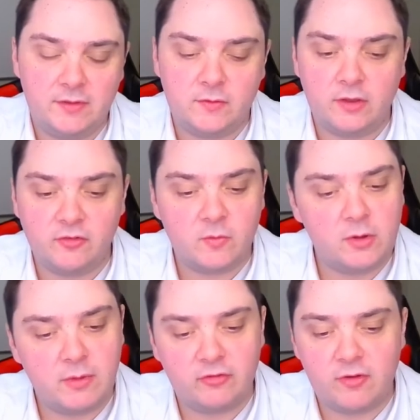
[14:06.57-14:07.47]
So I just want
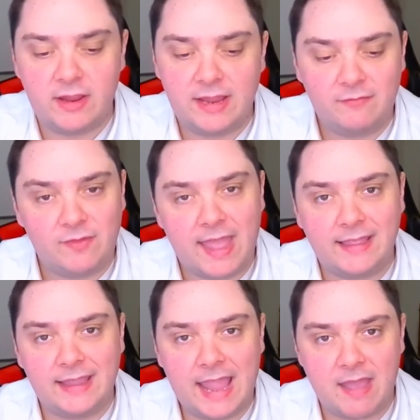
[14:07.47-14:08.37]
to make sure I gave
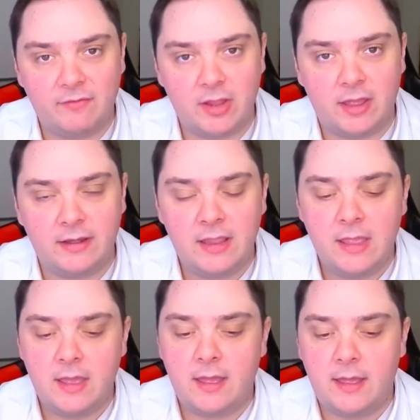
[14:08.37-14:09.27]
that caveat
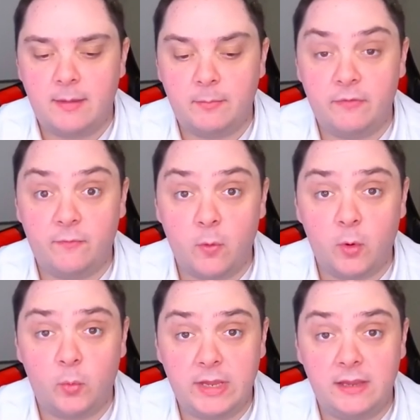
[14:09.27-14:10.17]
um, before
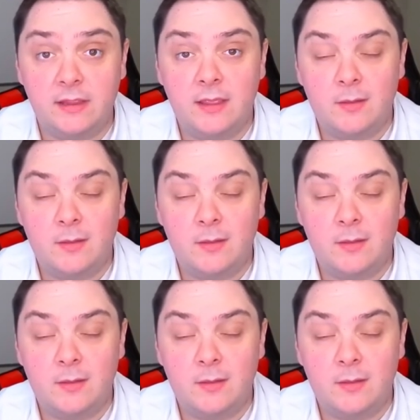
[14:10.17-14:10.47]
we